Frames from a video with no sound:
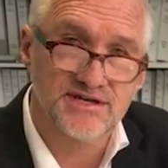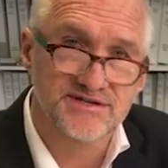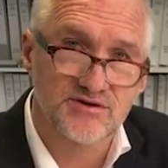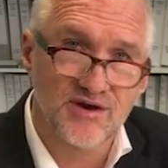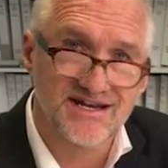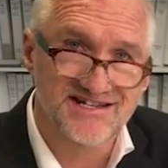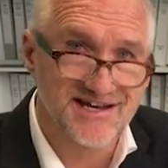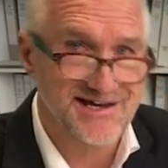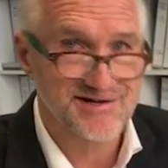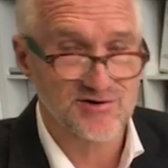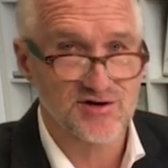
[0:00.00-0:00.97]
there's great
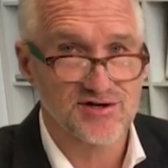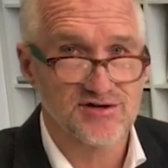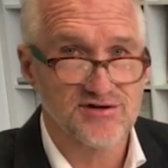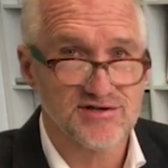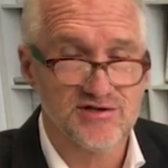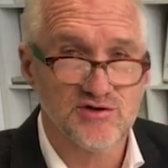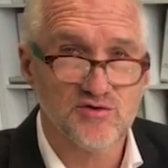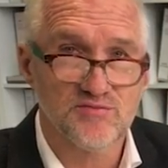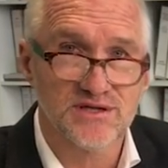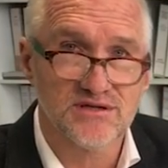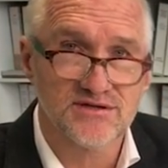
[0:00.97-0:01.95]
data on
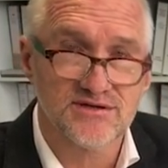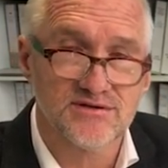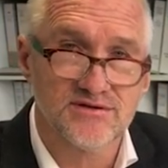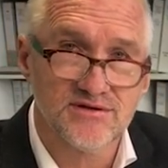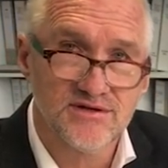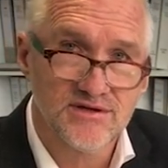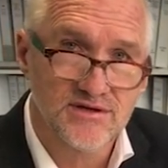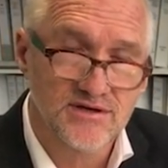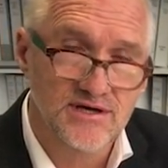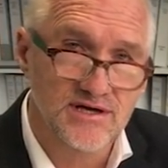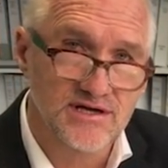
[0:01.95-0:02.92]
new build
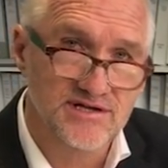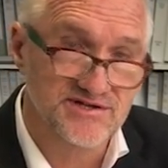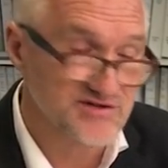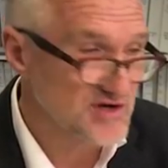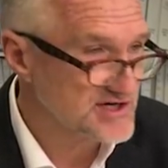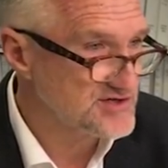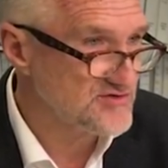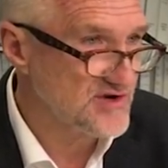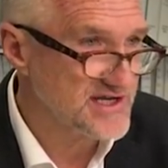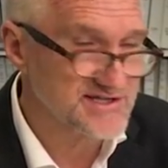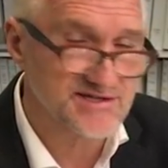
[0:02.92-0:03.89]
uh, construction
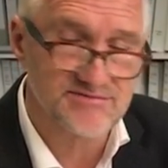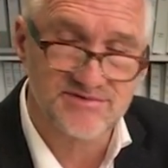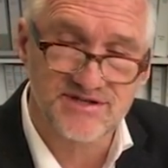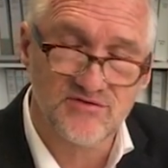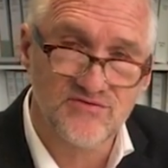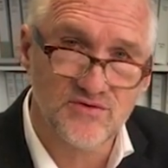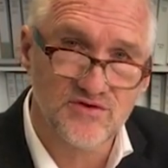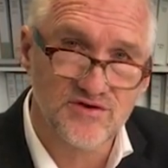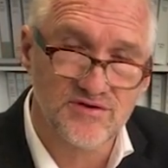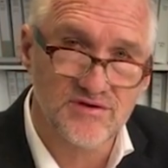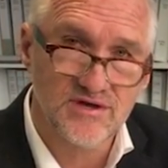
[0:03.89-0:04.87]
rates and so
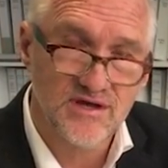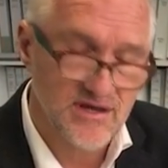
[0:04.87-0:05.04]
forth,